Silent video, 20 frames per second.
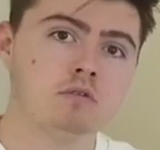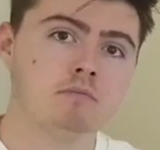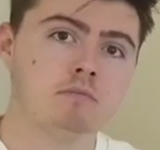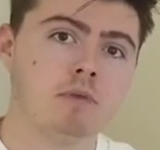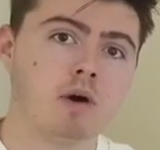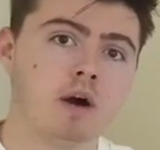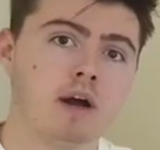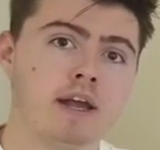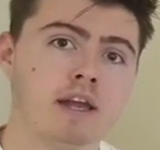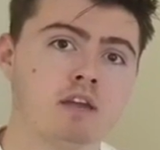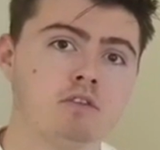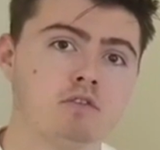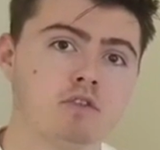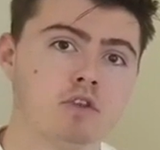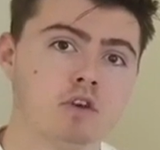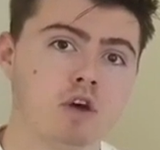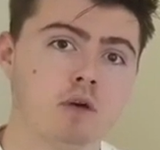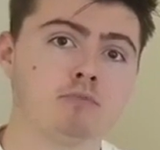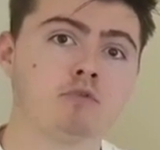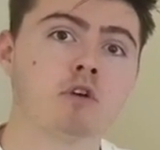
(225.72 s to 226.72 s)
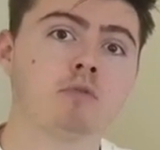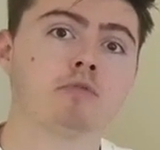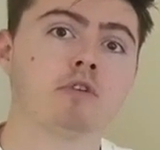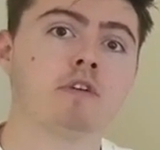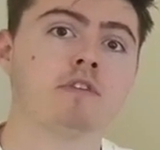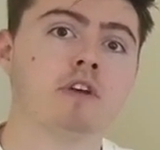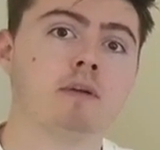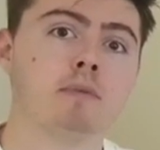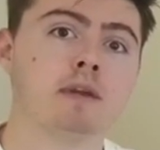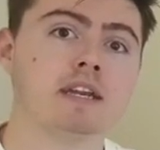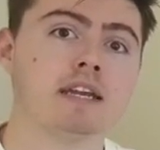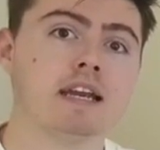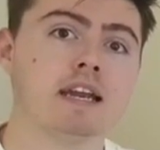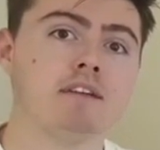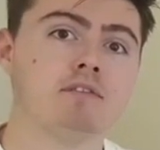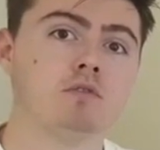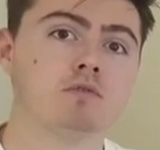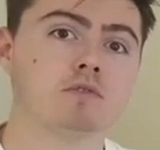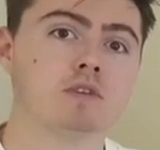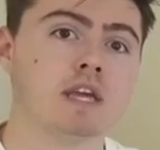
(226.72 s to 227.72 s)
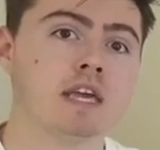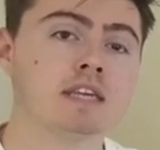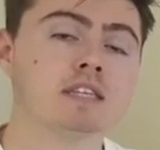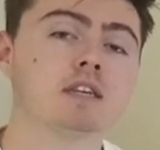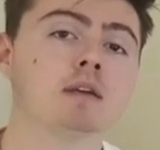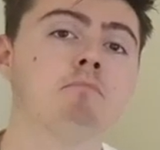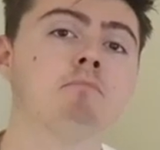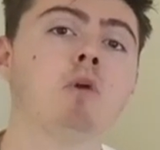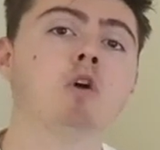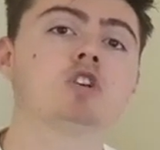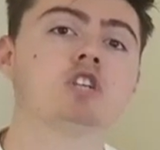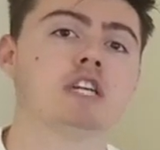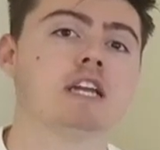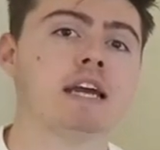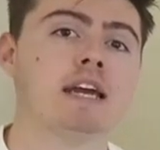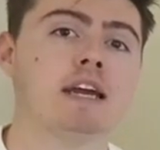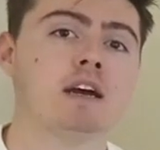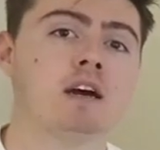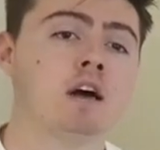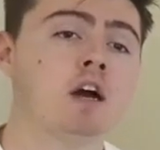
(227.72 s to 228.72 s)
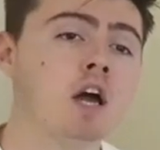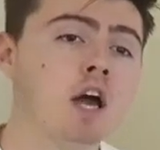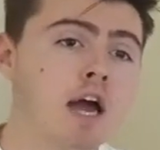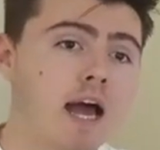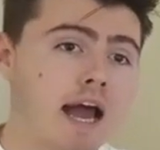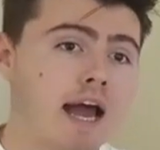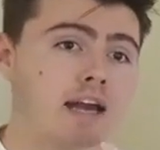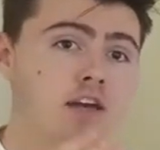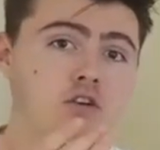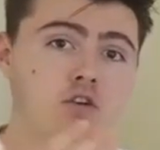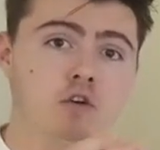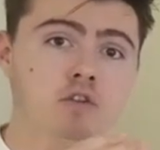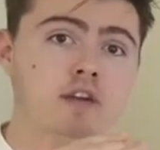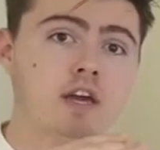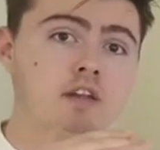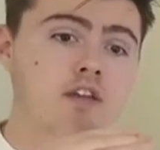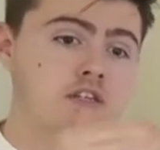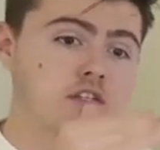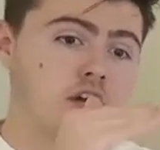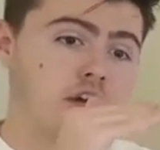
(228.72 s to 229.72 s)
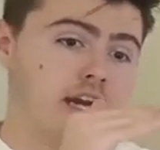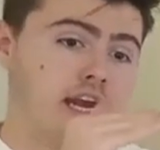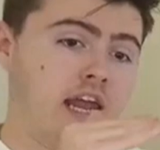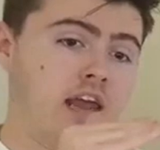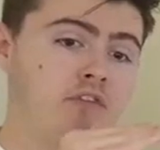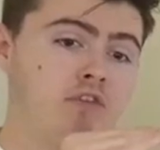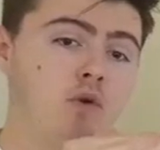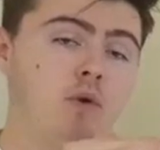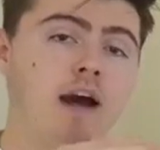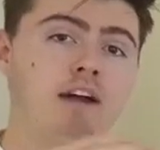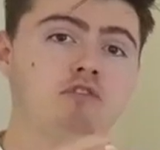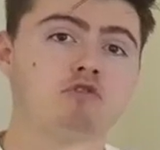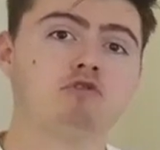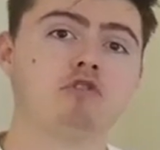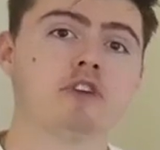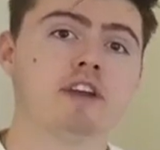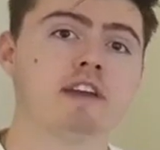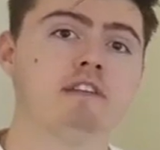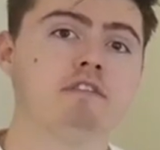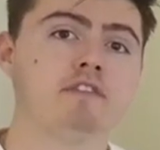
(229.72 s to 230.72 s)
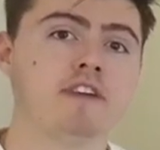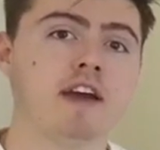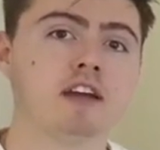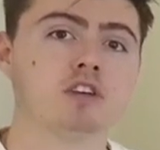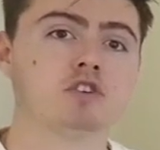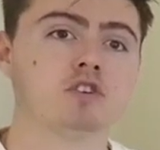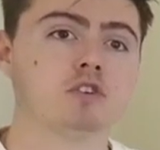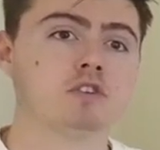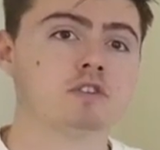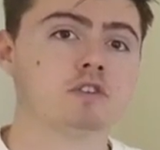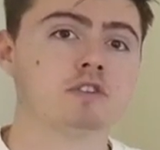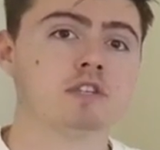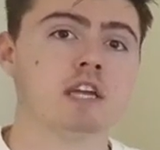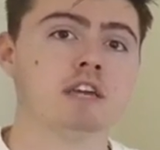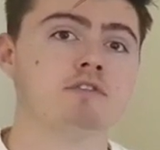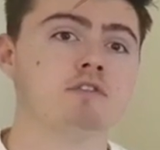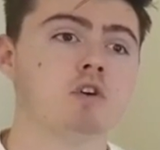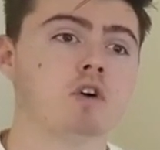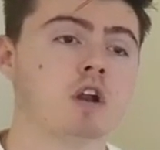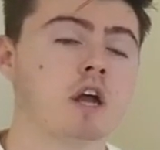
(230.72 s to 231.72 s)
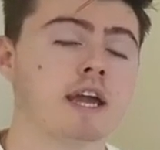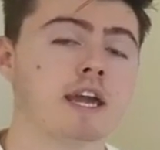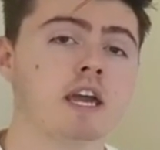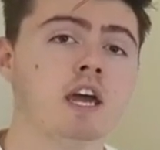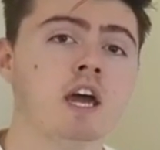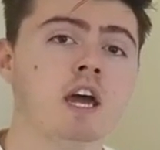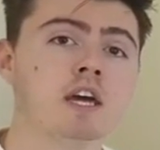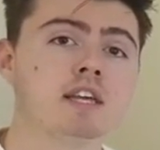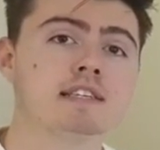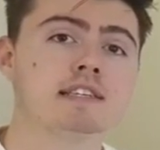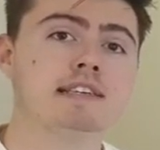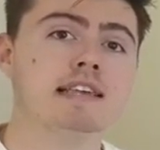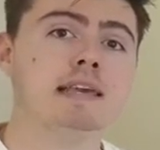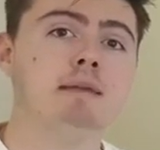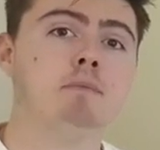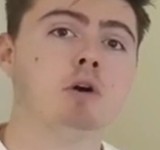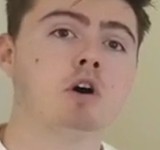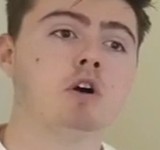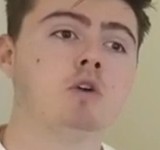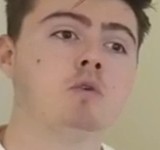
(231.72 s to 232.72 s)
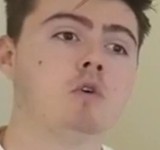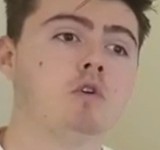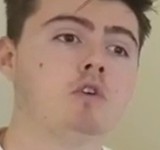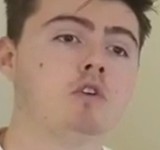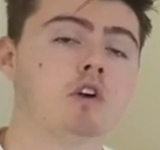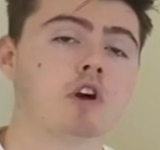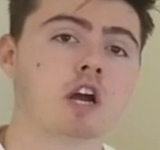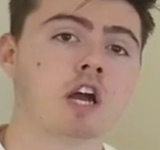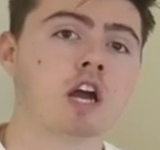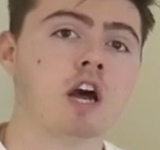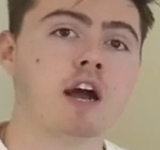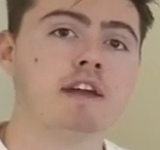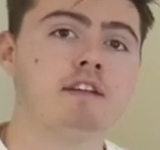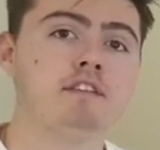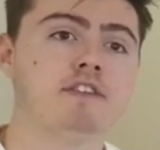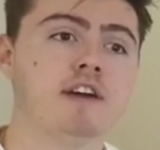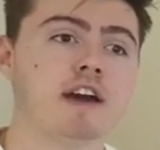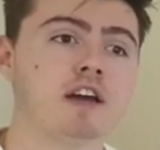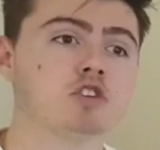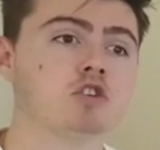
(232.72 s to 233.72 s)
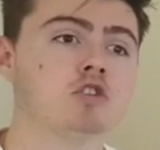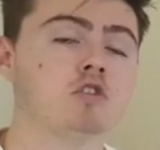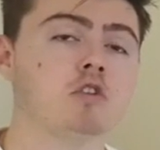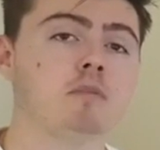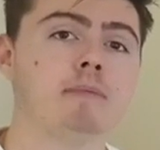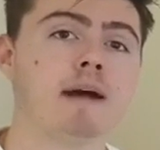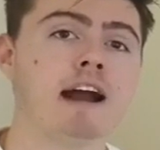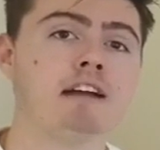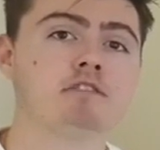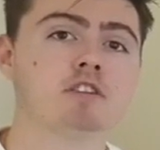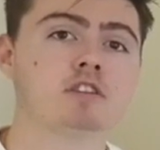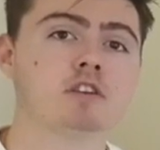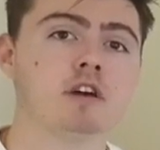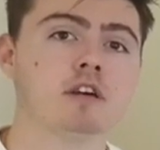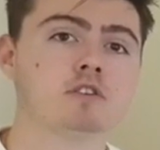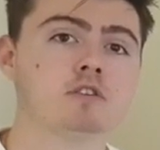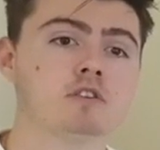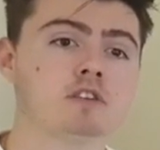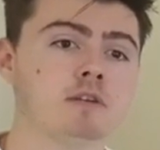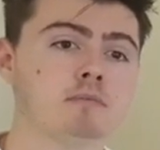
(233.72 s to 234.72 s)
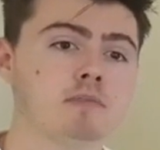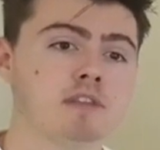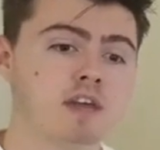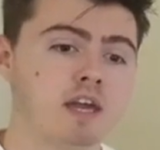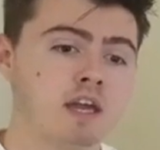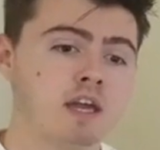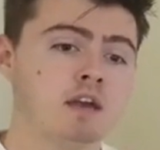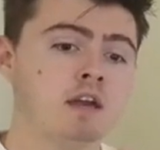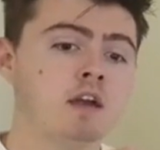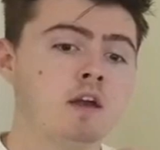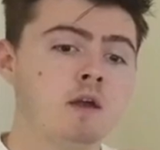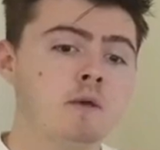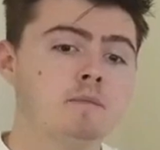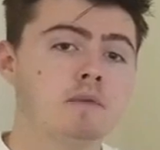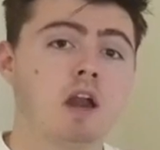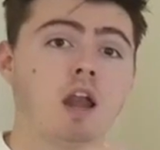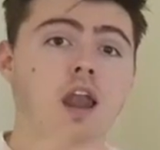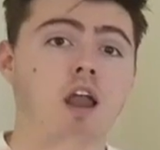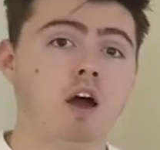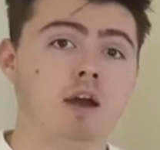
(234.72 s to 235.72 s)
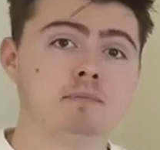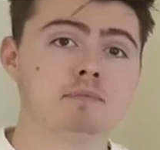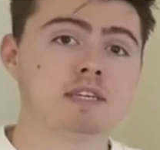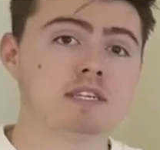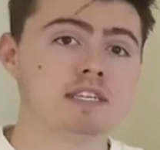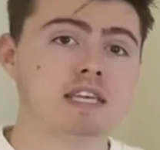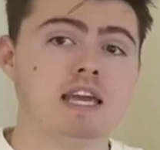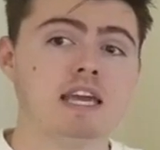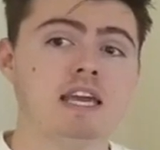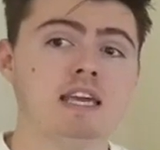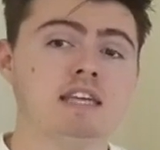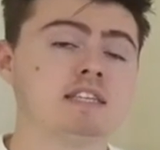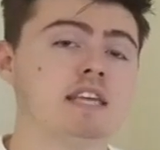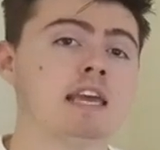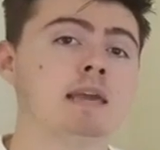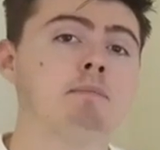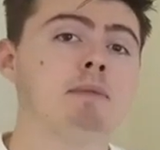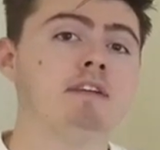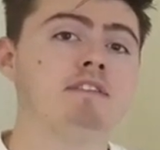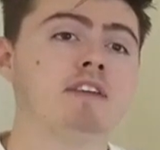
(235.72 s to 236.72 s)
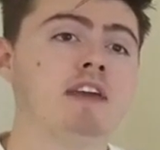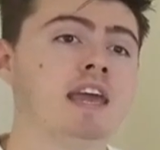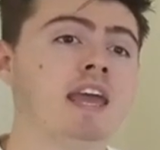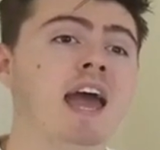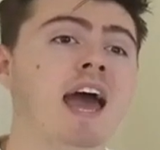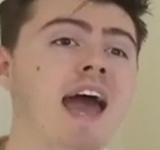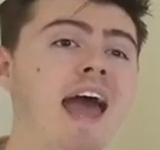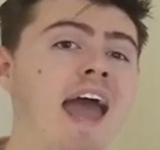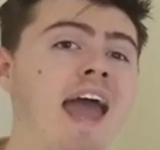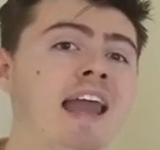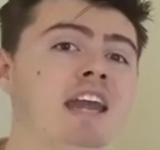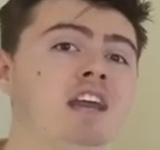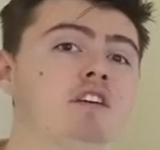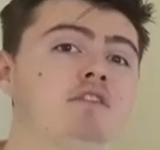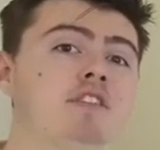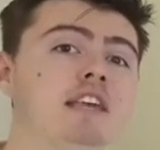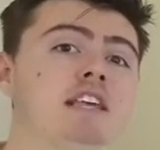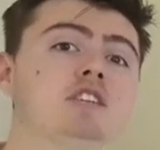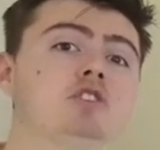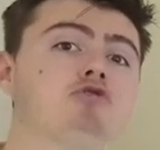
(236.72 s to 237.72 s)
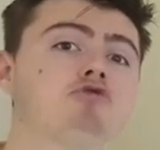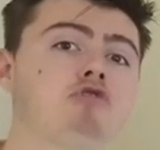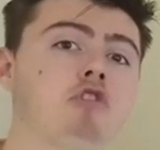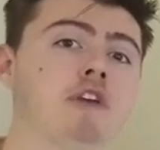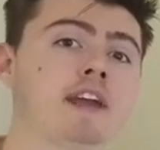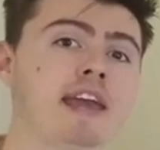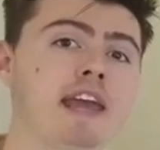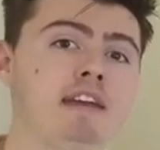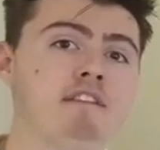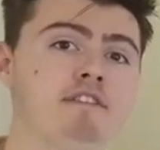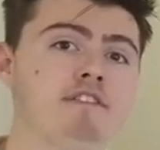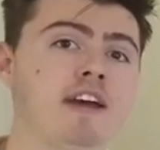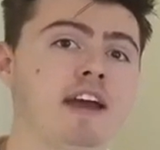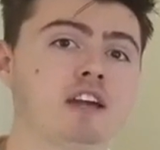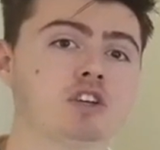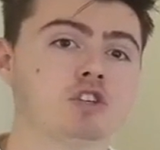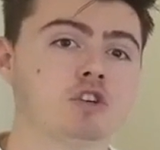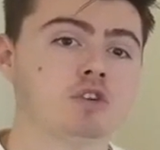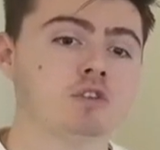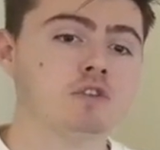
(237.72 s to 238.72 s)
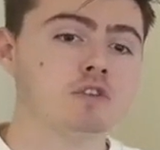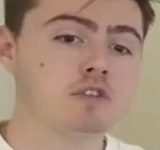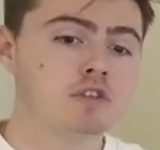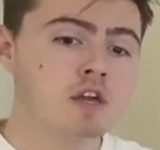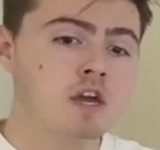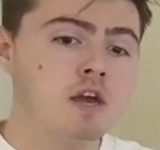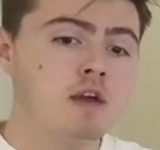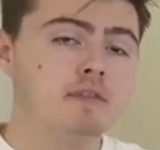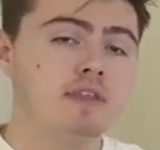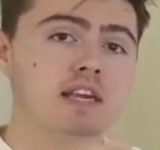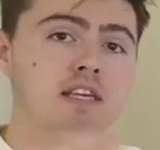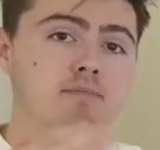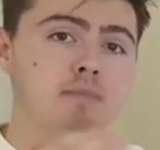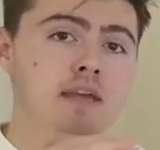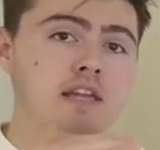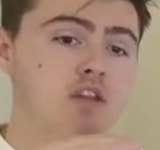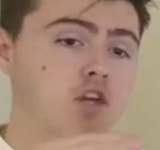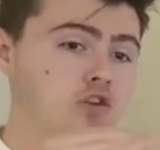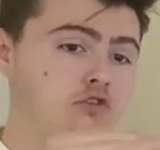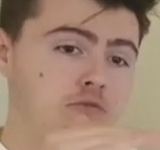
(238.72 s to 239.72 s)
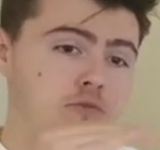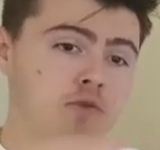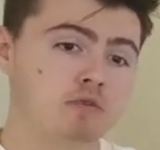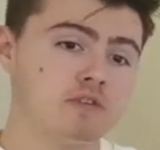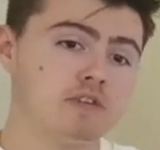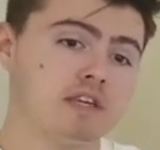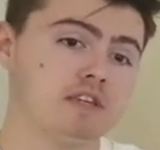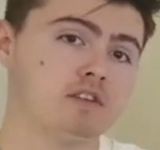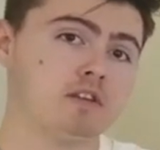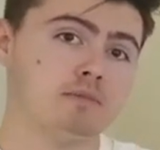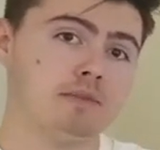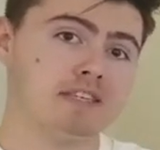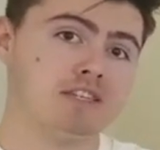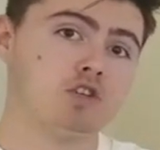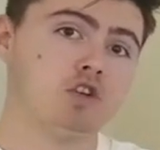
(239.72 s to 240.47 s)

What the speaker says: by the appropriate vitamin D levels. It's a modulator. And on the other side, if you have chronic infections, so say you've got like SIBO or a gut infection or parasites or something, Lyme disease, EBV, any of these chronic infections, these mean that your immune system is